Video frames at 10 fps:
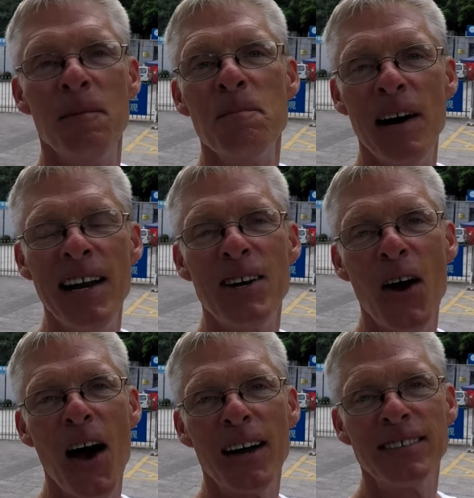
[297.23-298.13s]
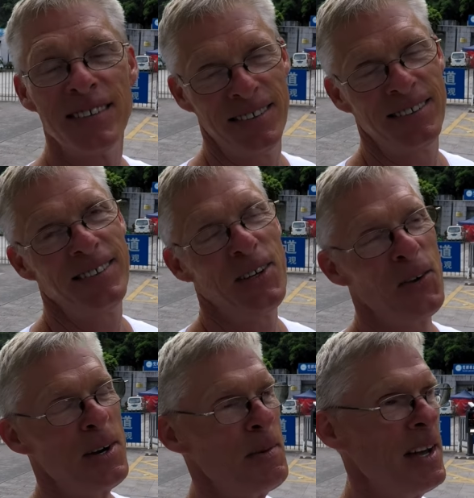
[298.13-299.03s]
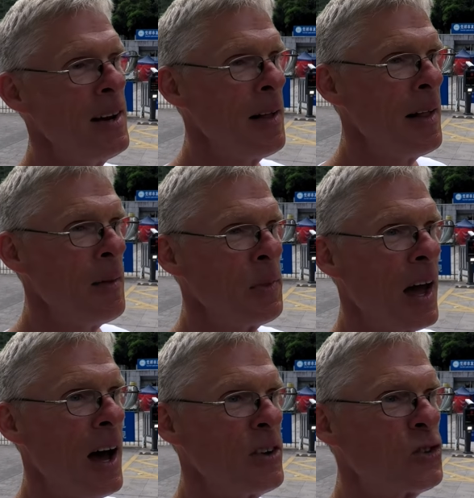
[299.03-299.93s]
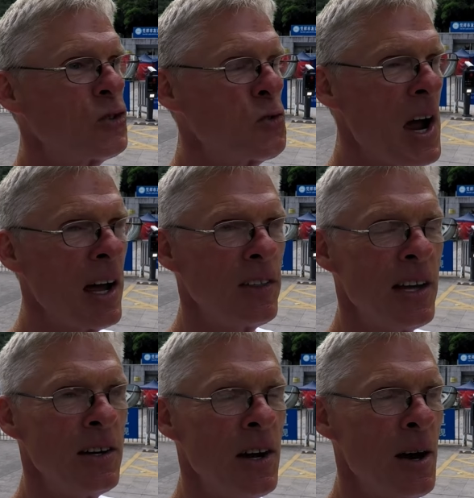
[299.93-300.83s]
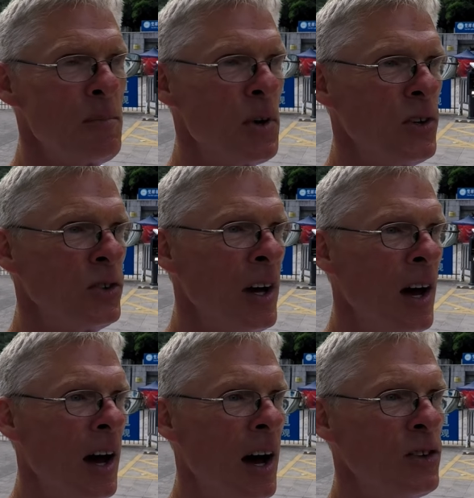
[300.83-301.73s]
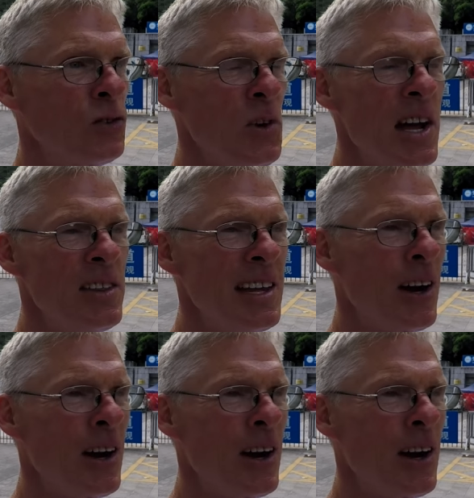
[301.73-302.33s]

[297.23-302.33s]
money talks, you know what I mean? strength in numbers, strength in